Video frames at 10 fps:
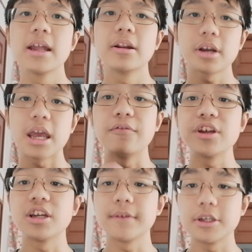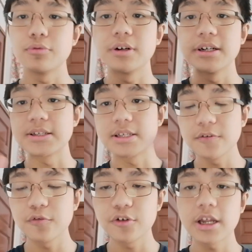Not every individual is
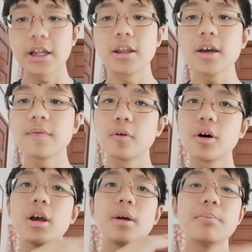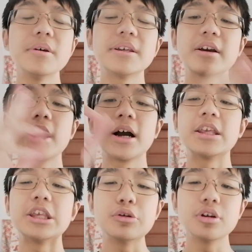different, and therefore making a
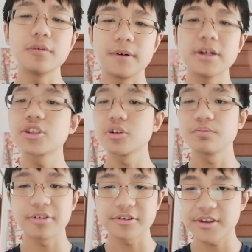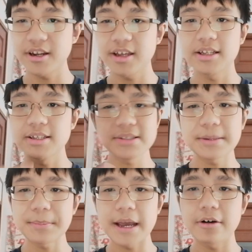universal prosthetic that
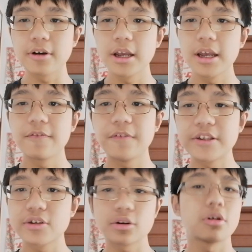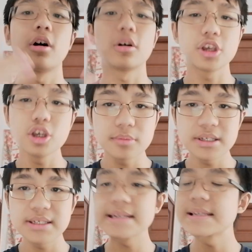somehow fits on all
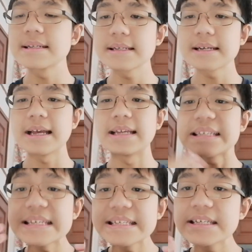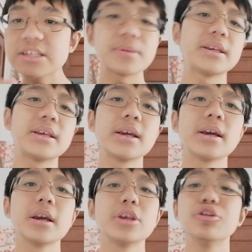humans isn't as easy as making
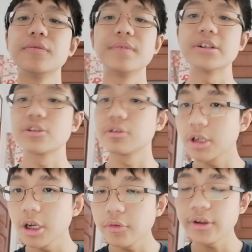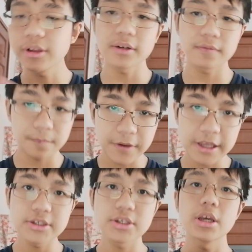universal clothing that
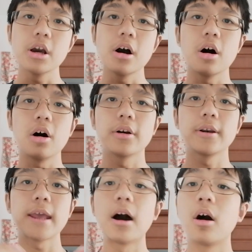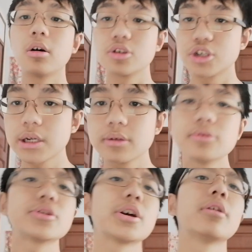fits on all
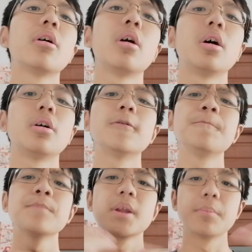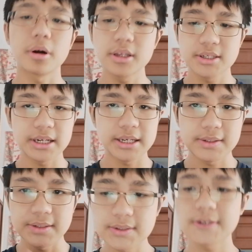genders and all body
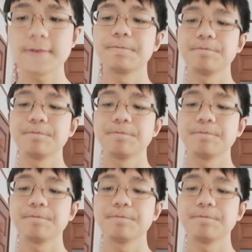sizes.